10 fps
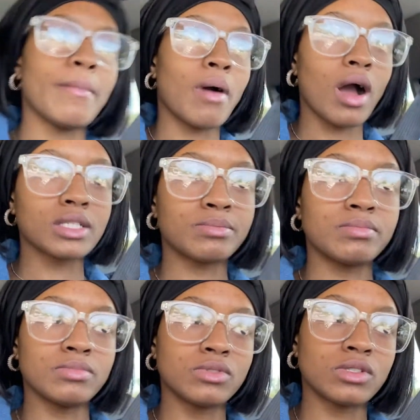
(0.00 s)
a box
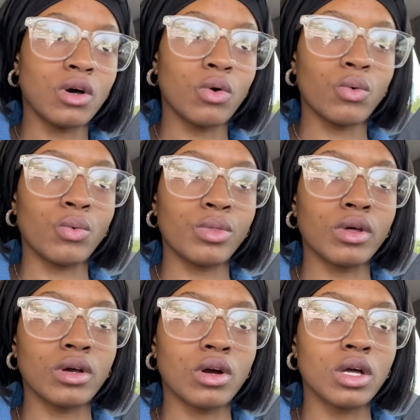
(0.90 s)
so
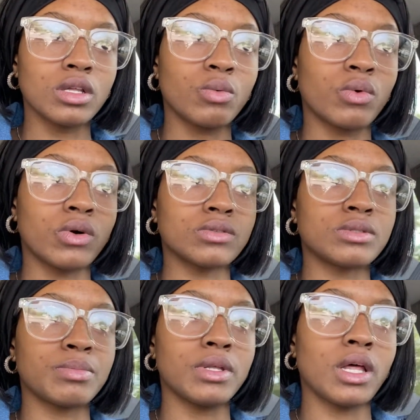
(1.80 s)
the garlic won't
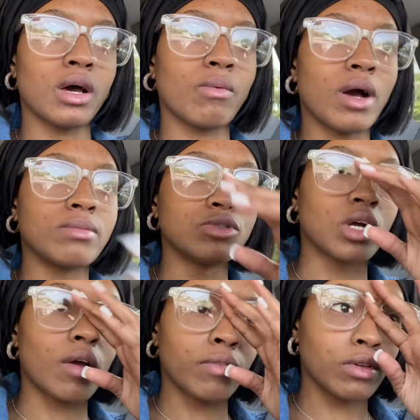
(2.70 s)
spill out while I'm
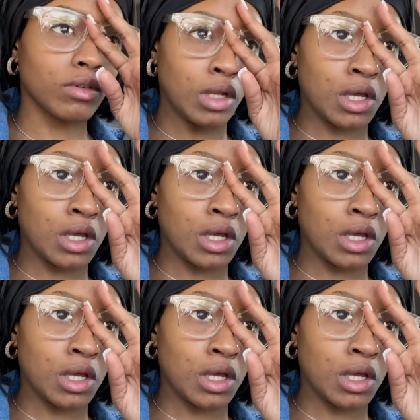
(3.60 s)
driving.